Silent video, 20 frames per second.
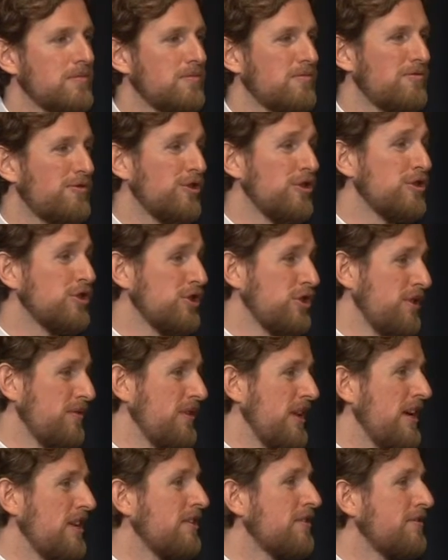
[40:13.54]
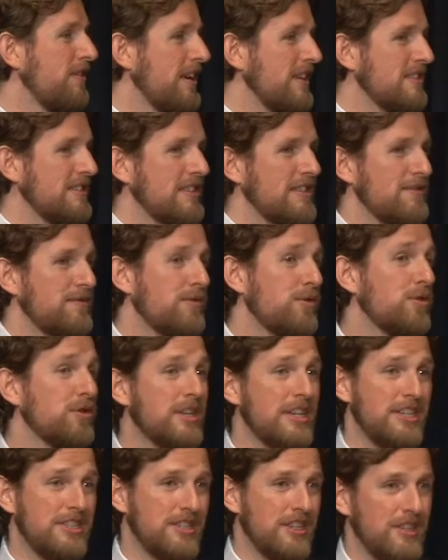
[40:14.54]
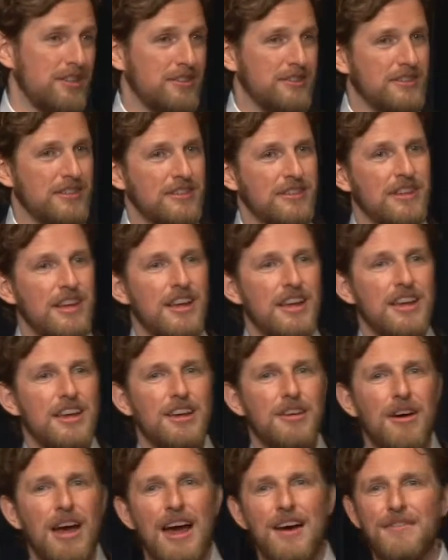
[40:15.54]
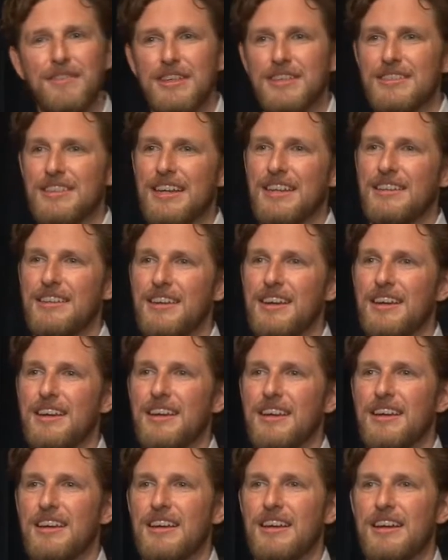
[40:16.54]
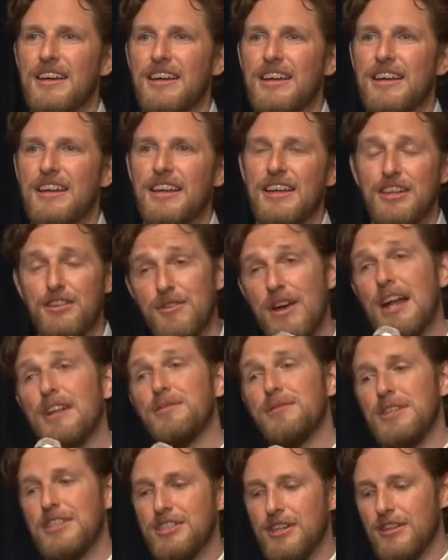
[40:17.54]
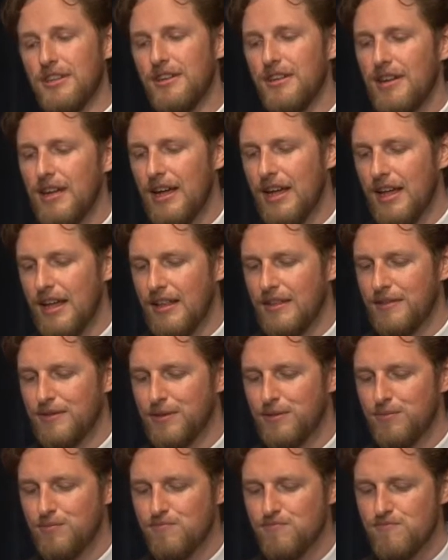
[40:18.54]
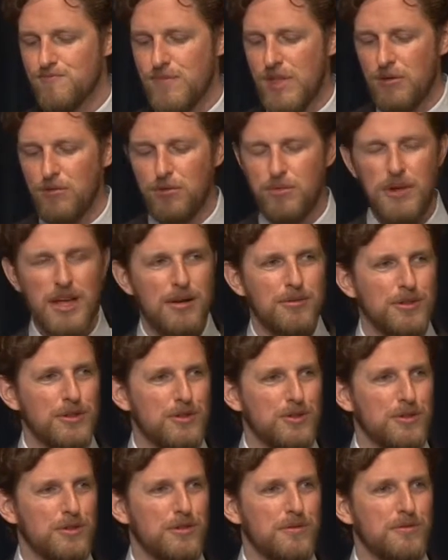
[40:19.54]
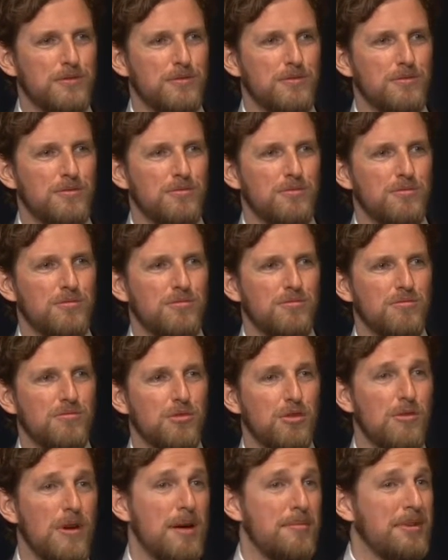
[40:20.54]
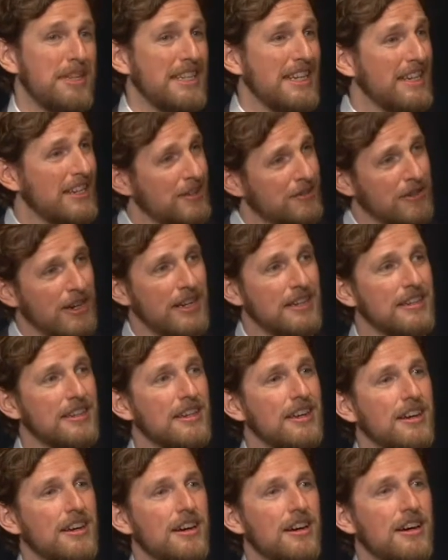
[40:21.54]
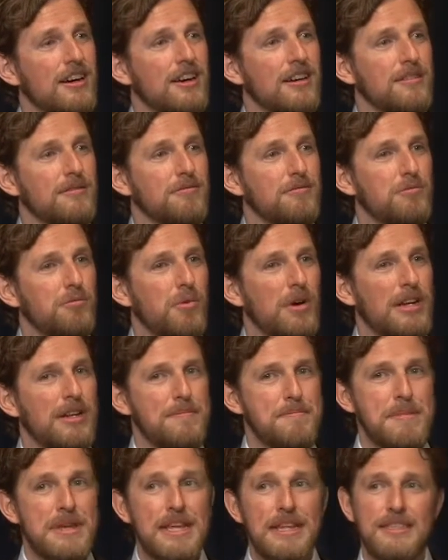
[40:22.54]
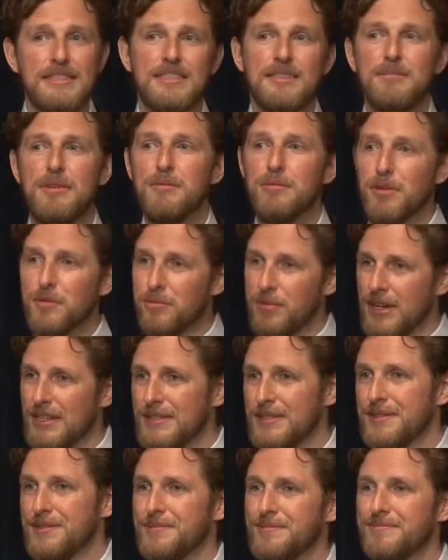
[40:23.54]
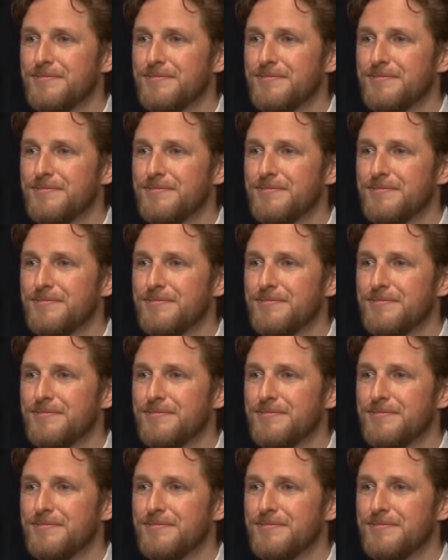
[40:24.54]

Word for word: version of the interface and fork each other's and you know, have these that uh, interact with each other. And that we'll be able to sort of more rapidly iterate on what it means to be WordPress.